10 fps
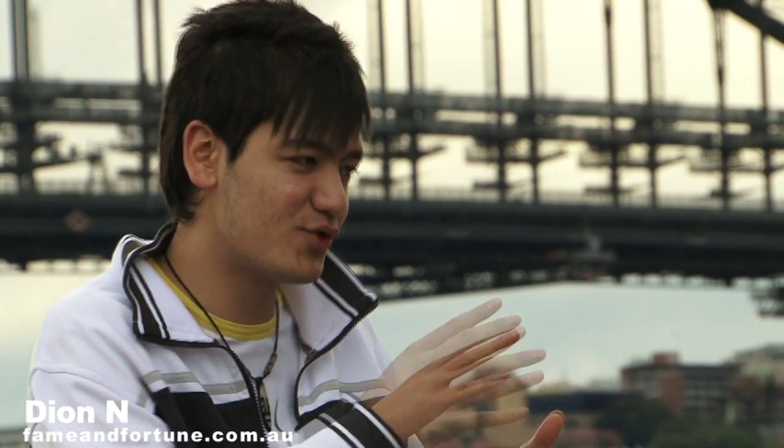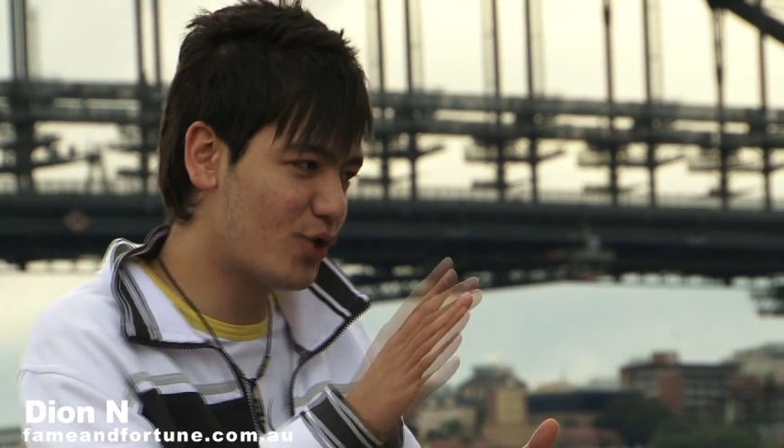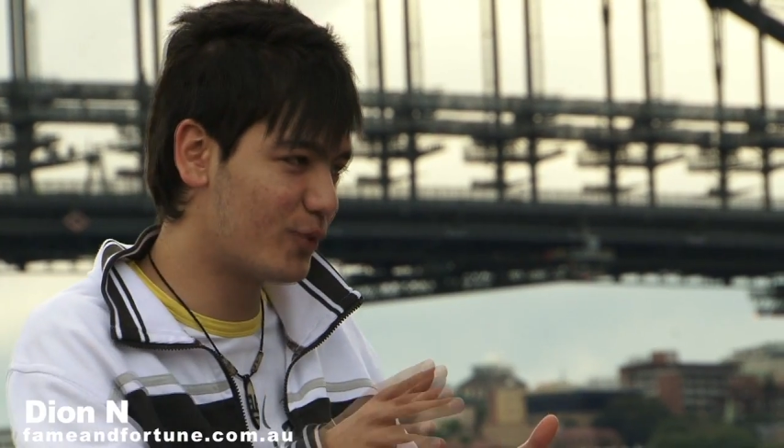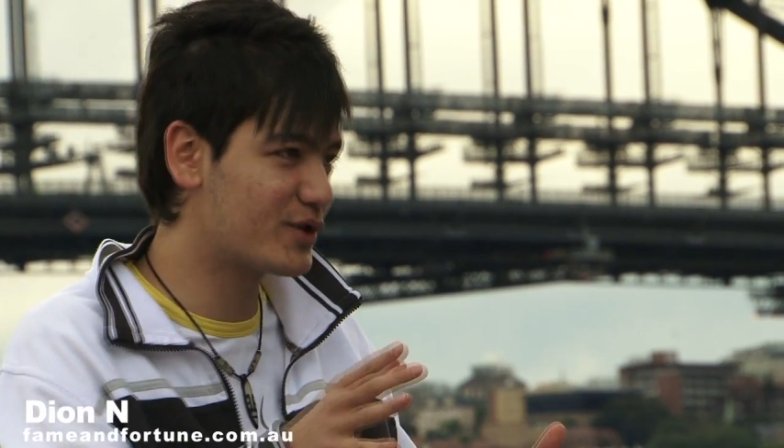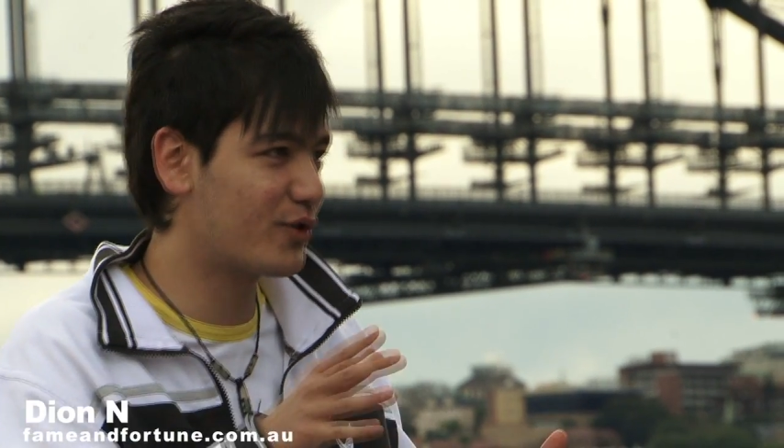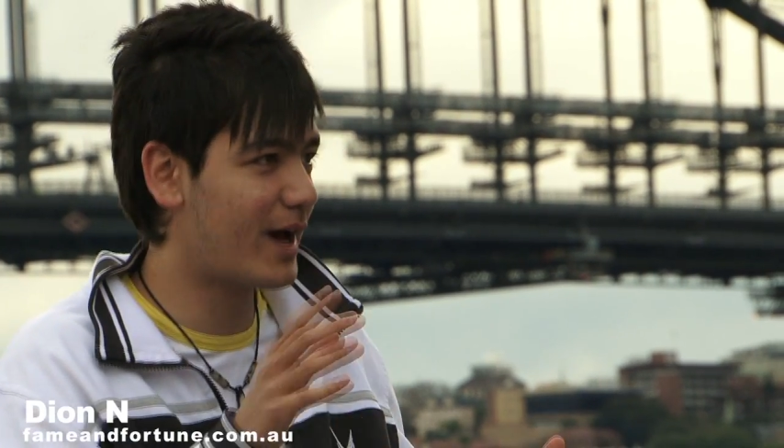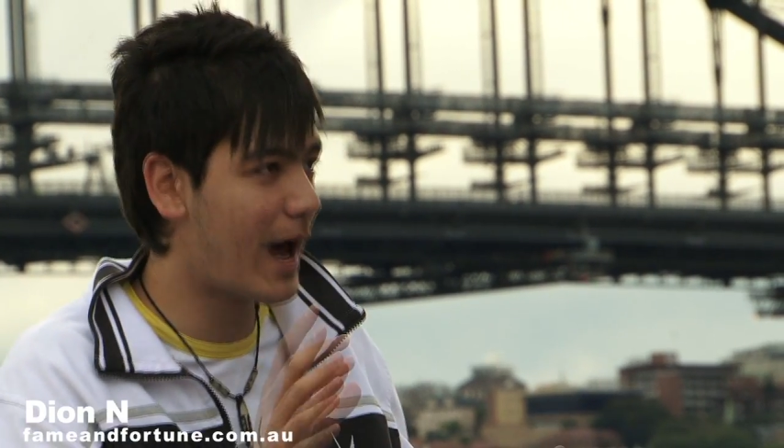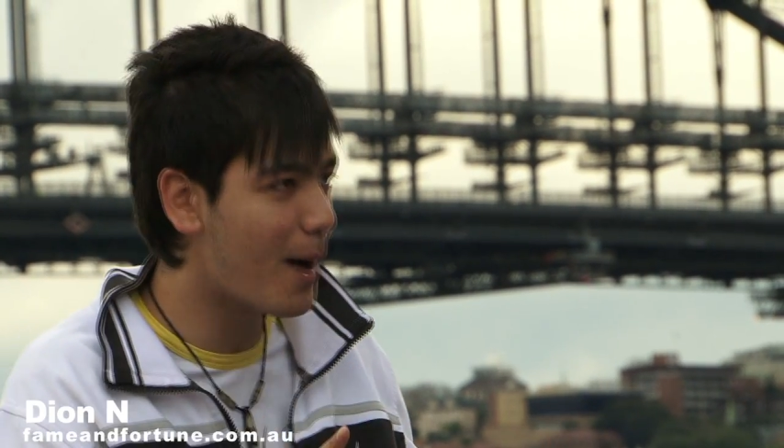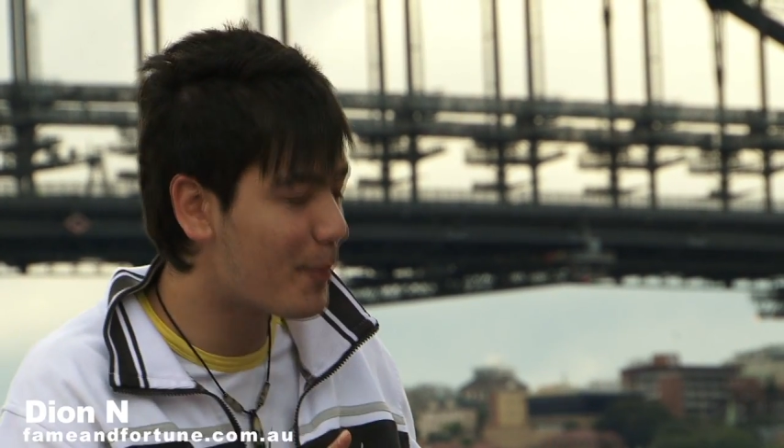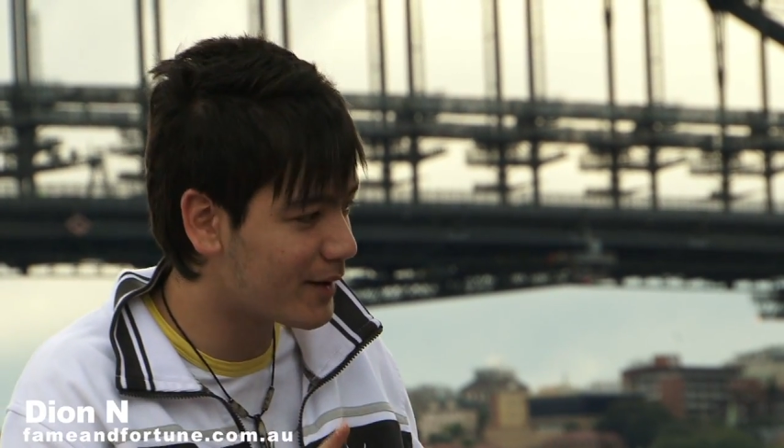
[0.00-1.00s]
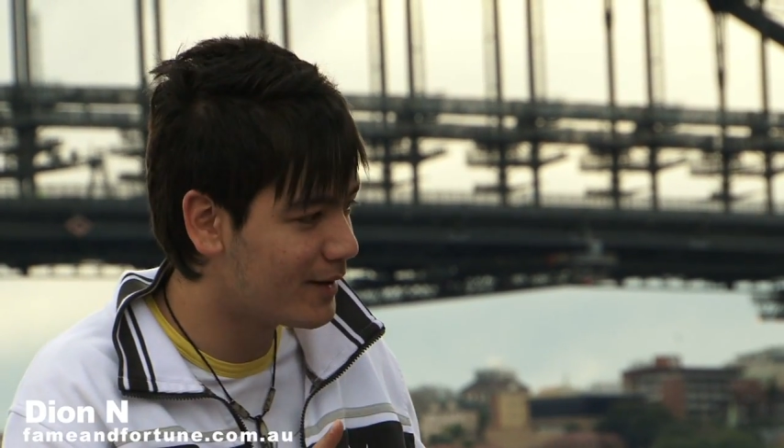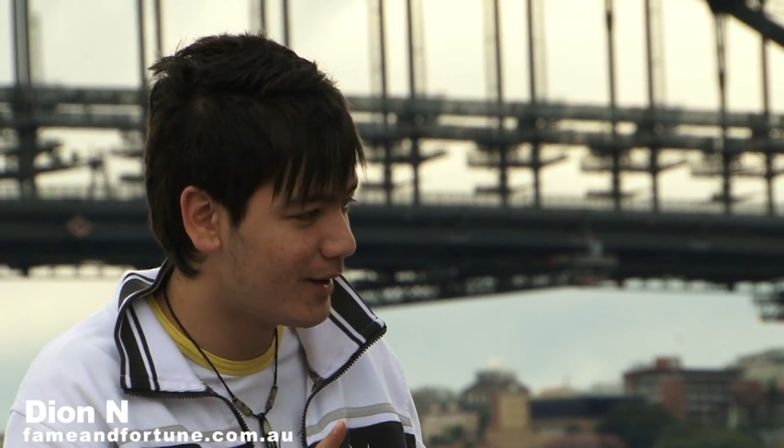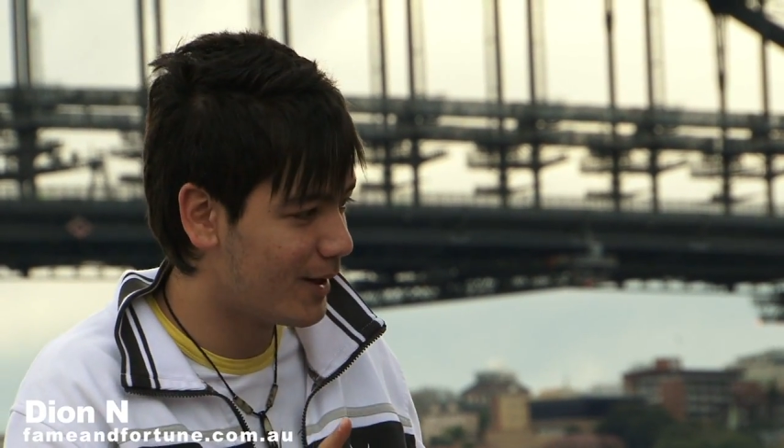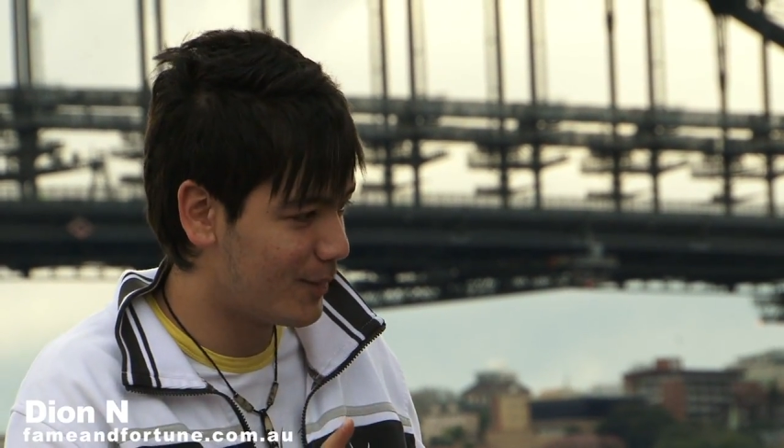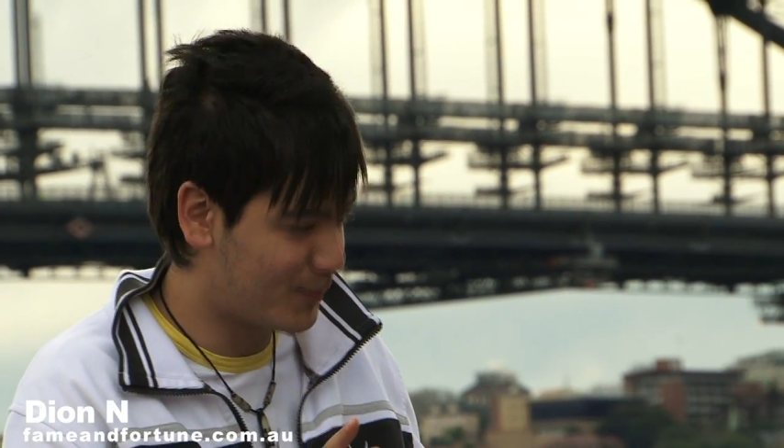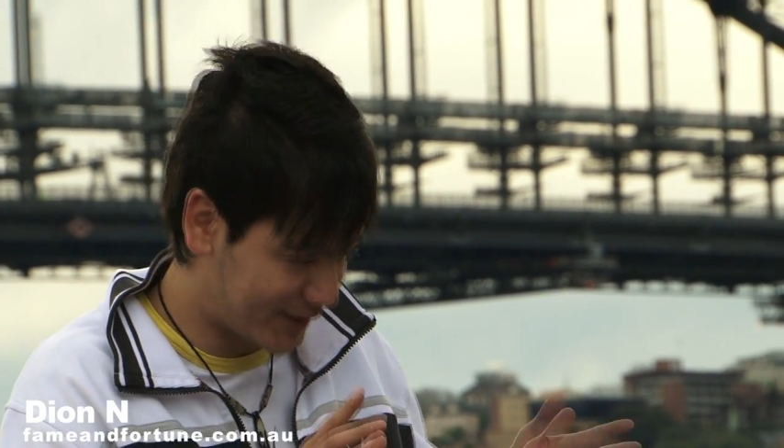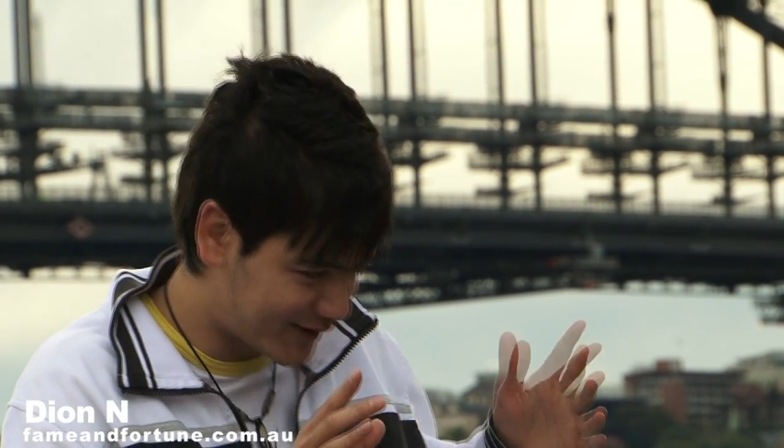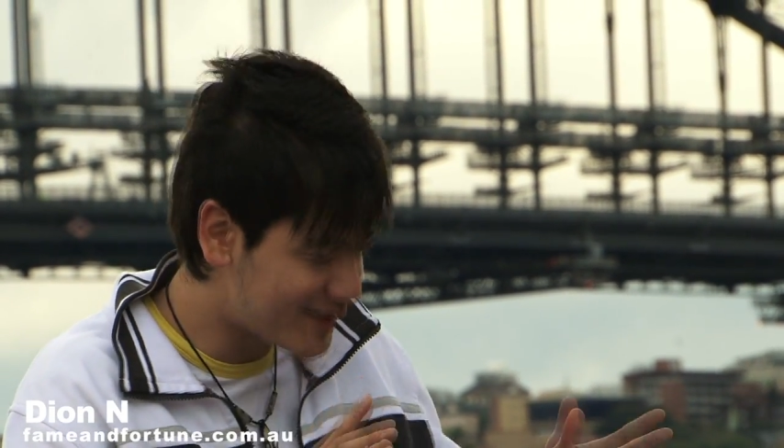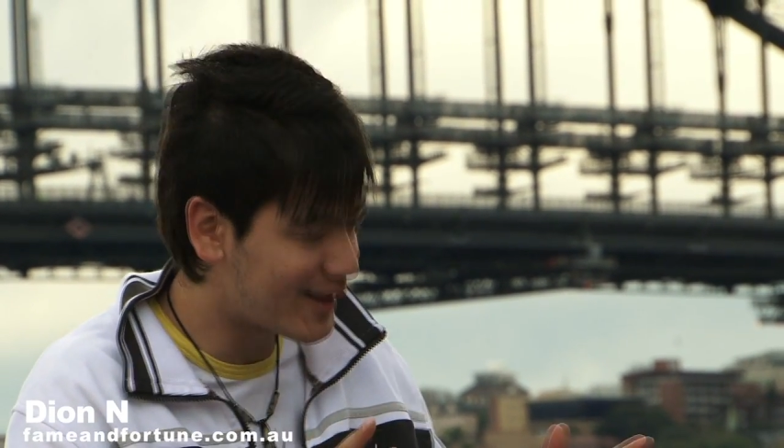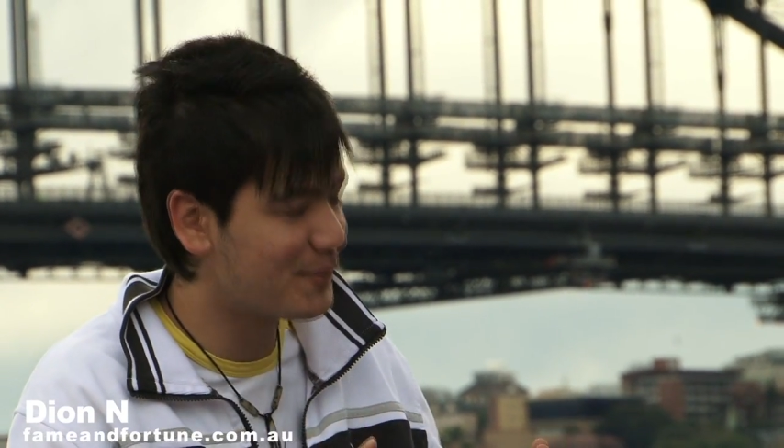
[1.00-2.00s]
You know it's gonna happen, but
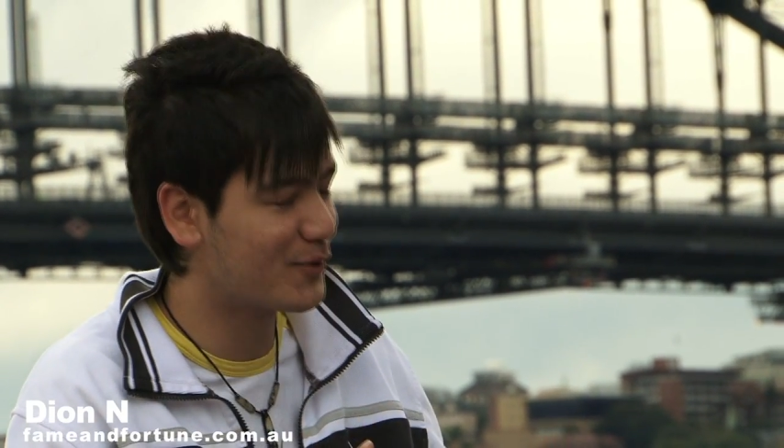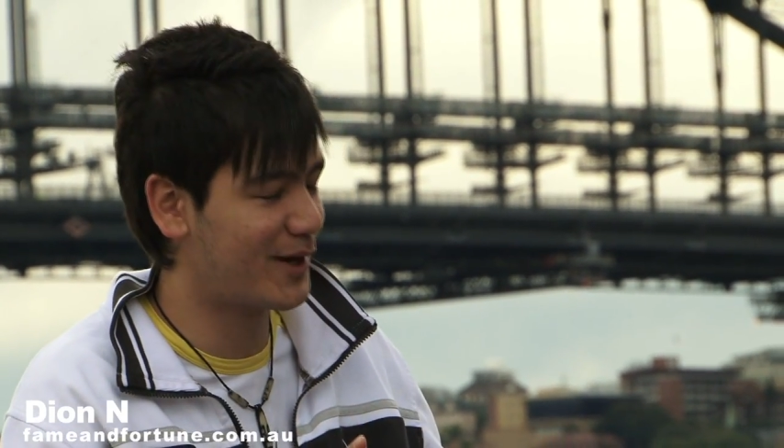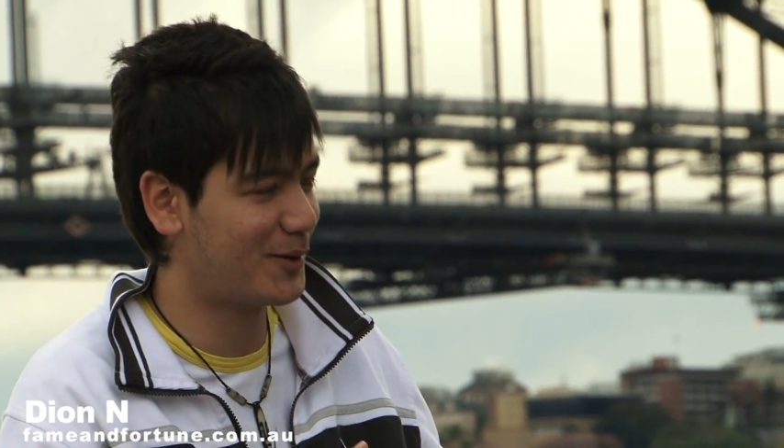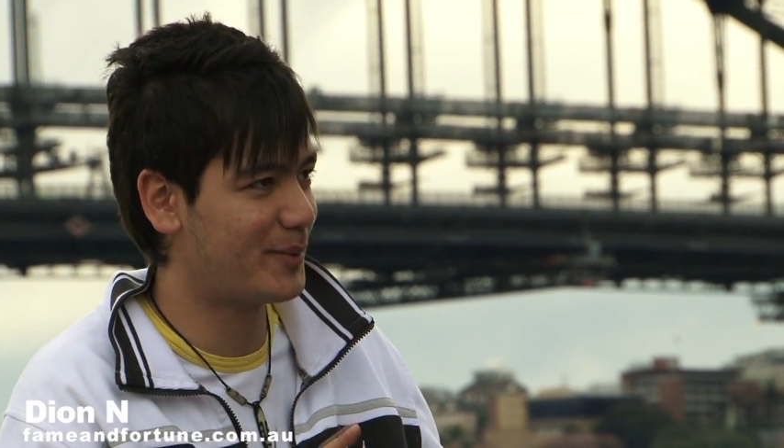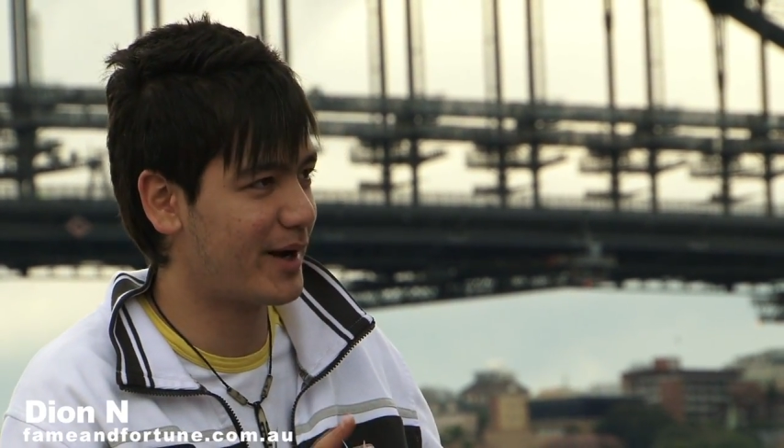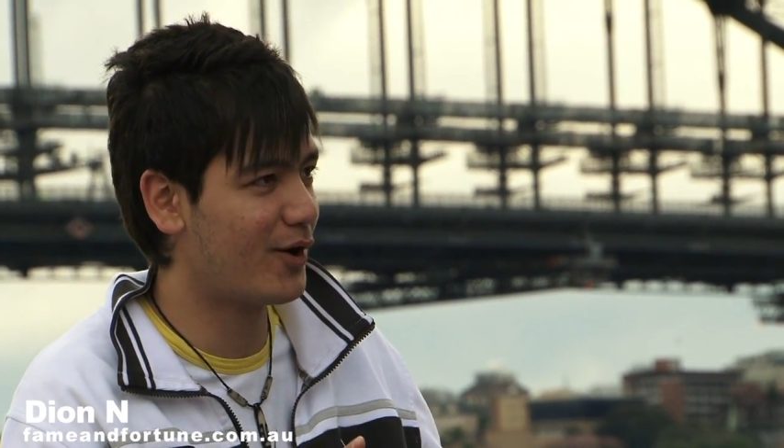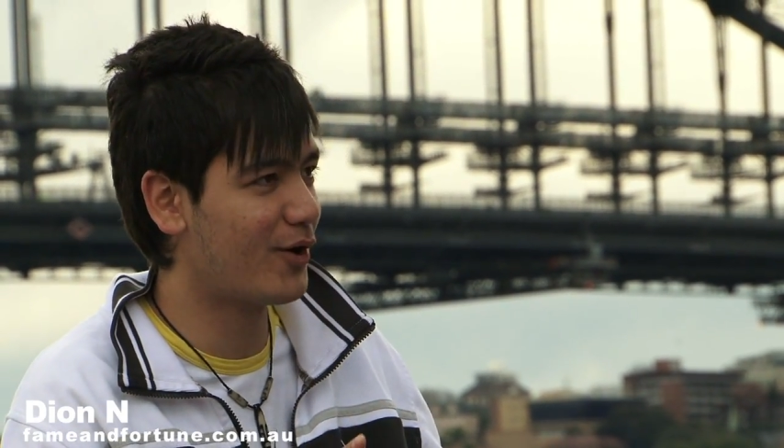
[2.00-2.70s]
this time you cannot back